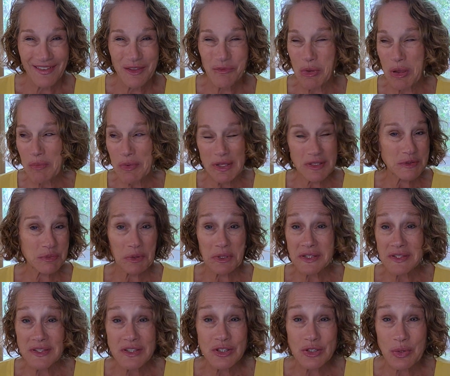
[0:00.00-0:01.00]
Maybe it's
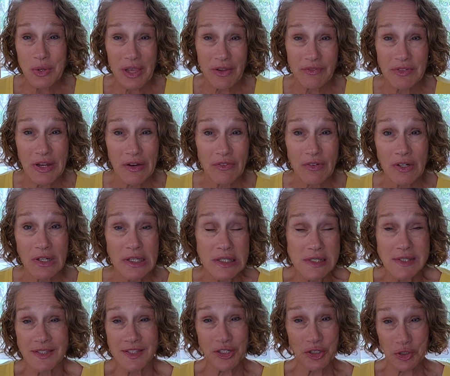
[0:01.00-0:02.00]
places you have never
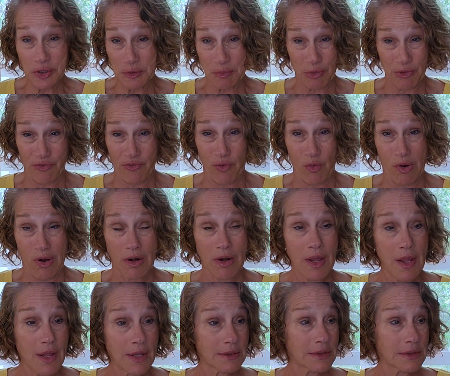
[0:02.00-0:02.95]
considered before,